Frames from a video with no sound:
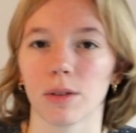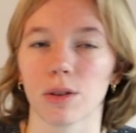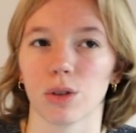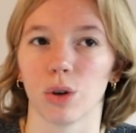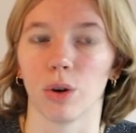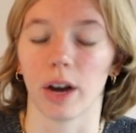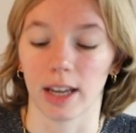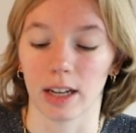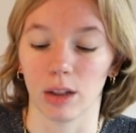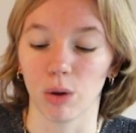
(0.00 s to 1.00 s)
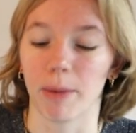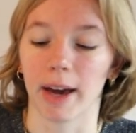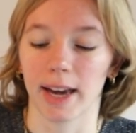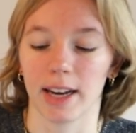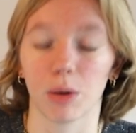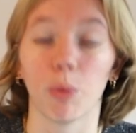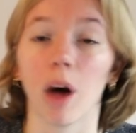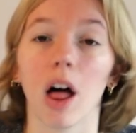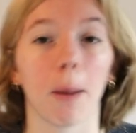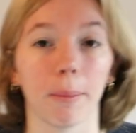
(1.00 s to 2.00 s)
so I can look back at it
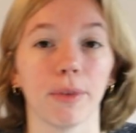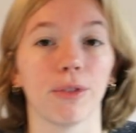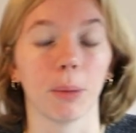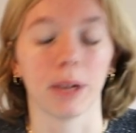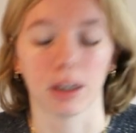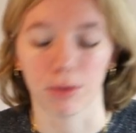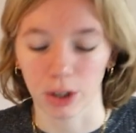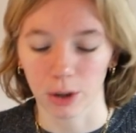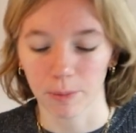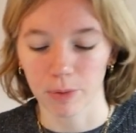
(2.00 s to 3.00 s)
while I'm filming the video.